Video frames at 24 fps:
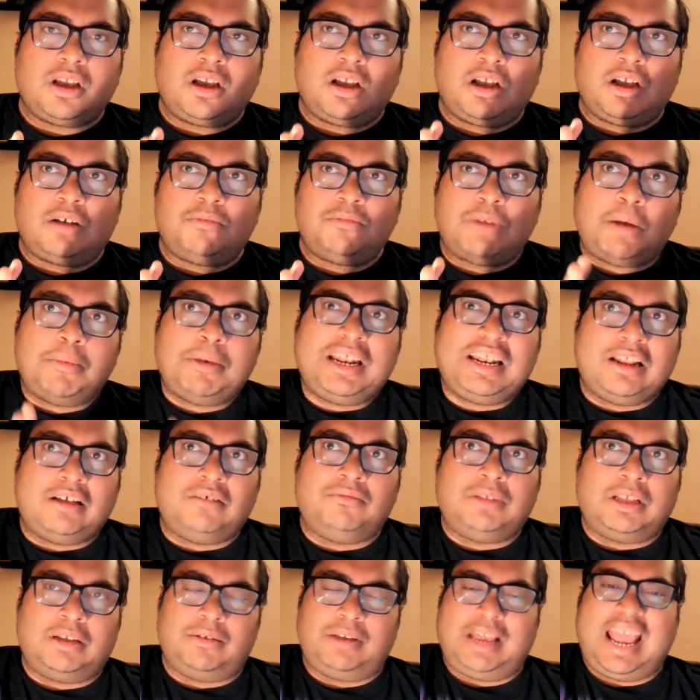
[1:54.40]

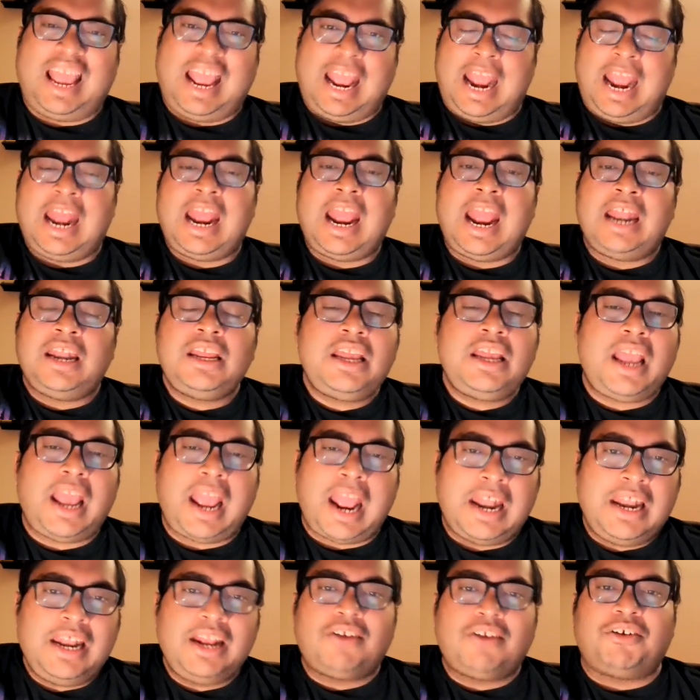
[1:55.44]

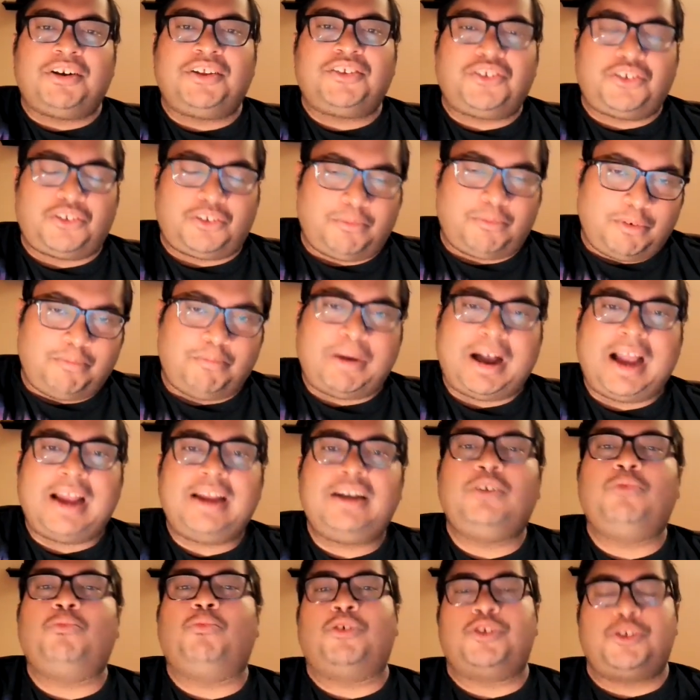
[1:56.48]
Any criticism of
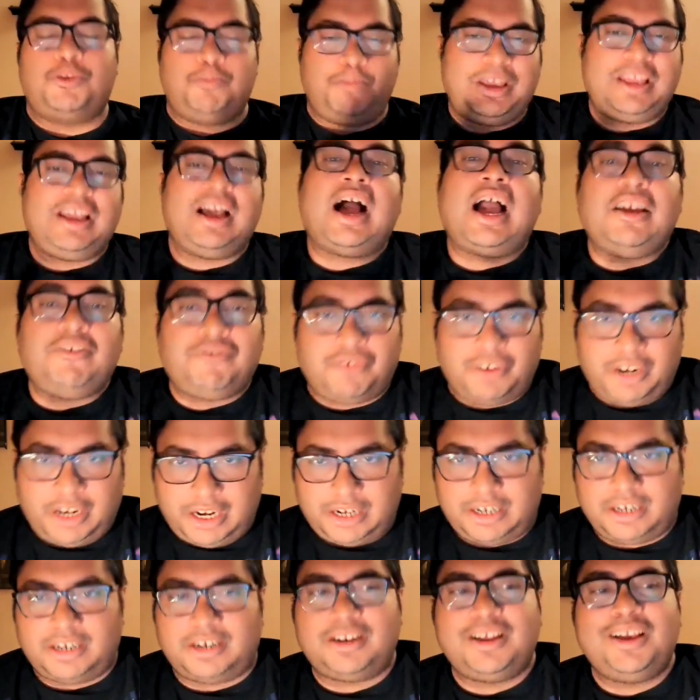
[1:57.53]
Biden was being
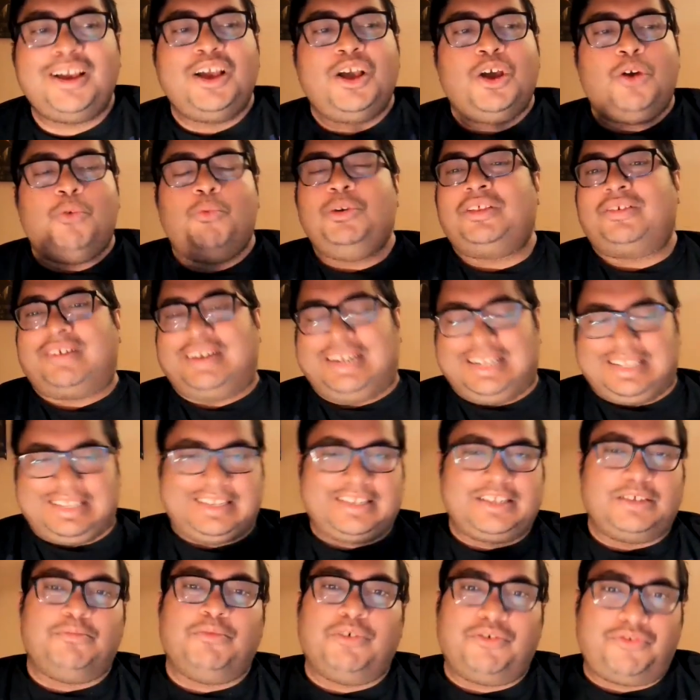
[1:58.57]
hyphenated with
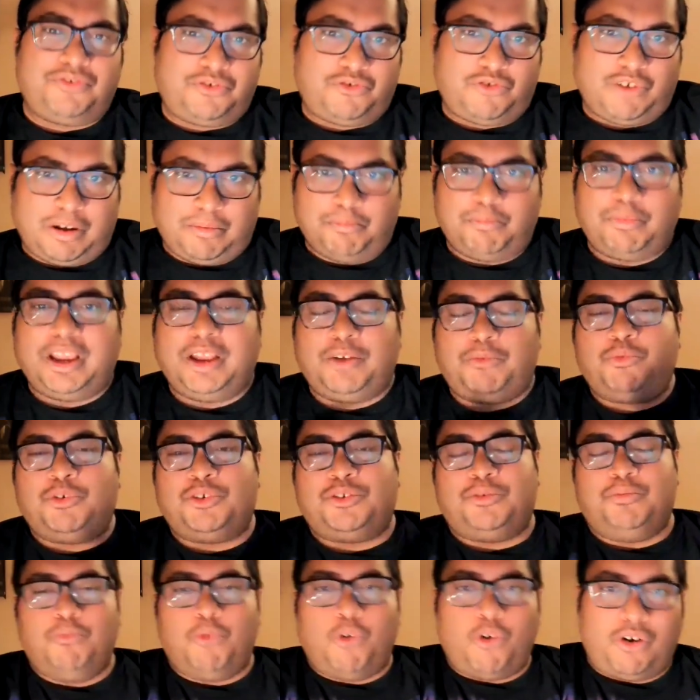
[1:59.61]
criticism of Trump. It
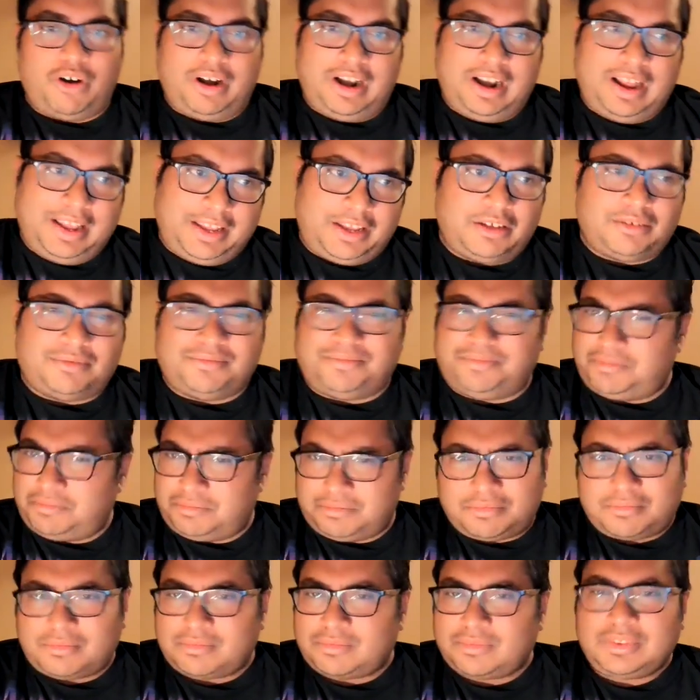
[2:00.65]
was more like,
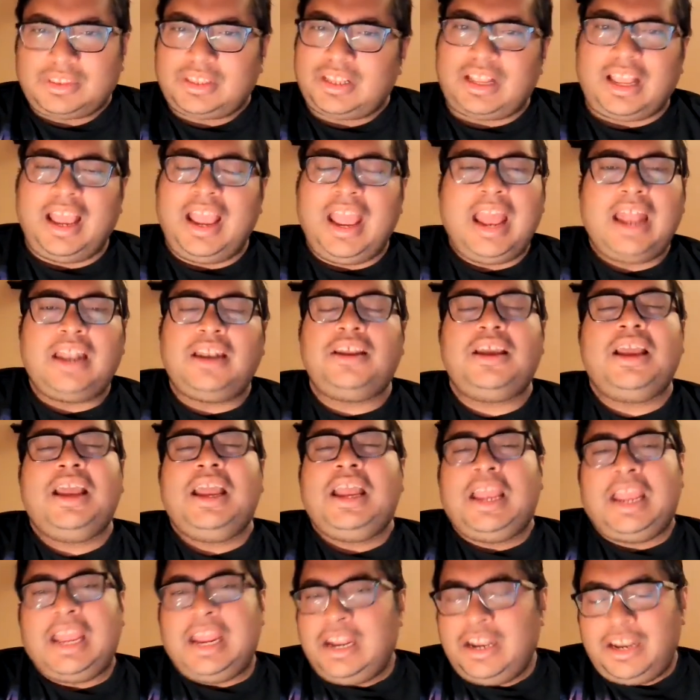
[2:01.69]
and
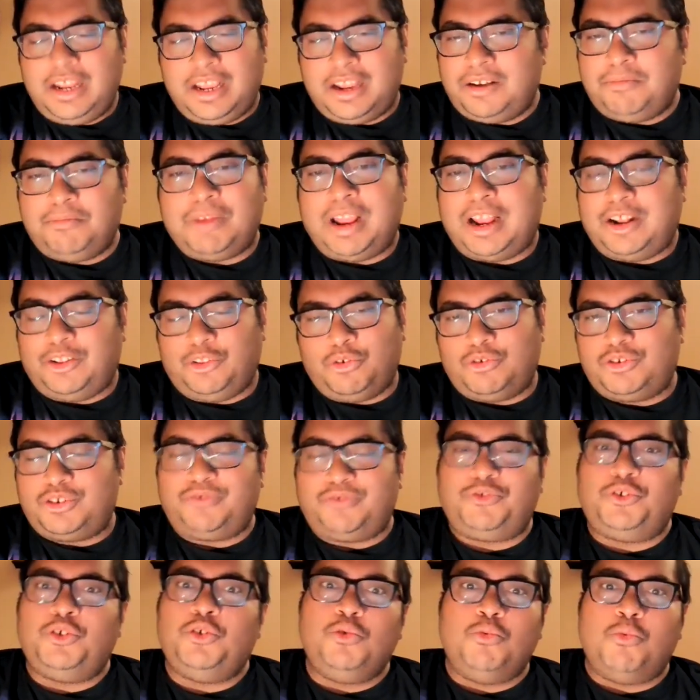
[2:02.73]
those
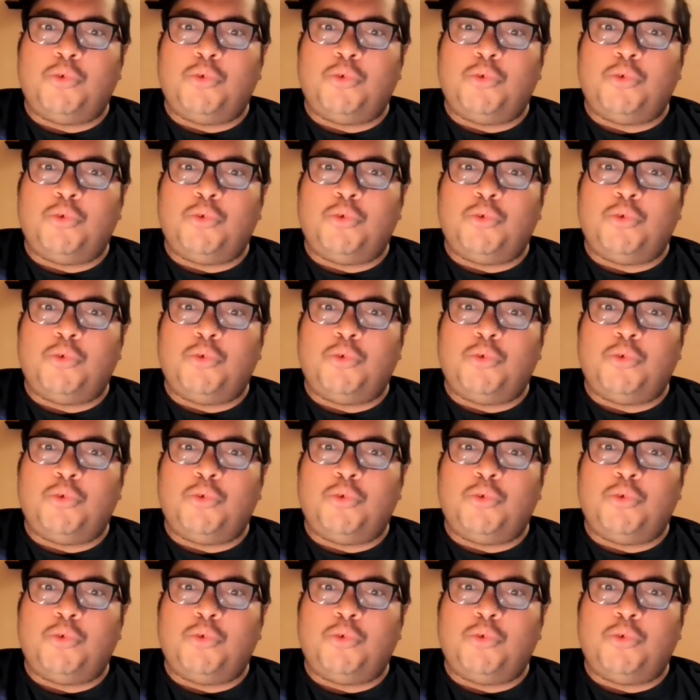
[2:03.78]
of you who